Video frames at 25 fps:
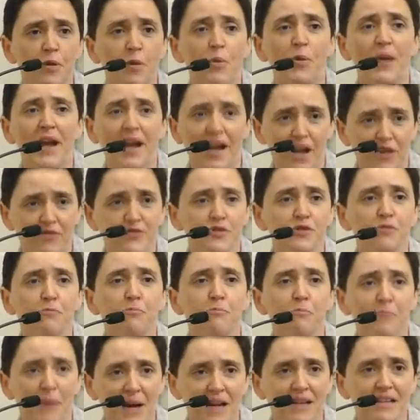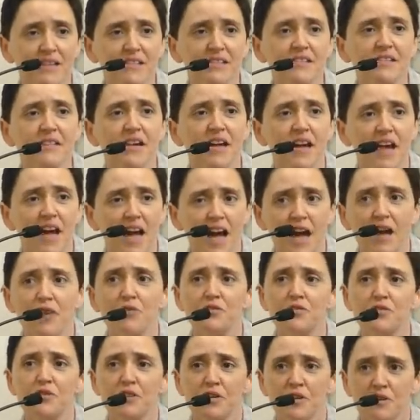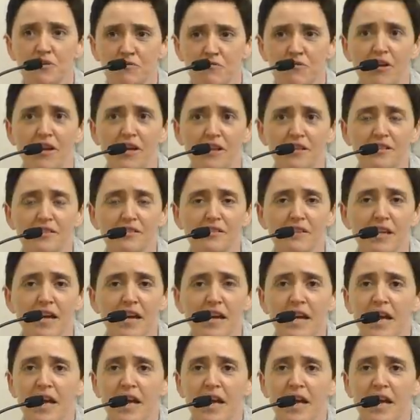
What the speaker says: We have to ban it outright.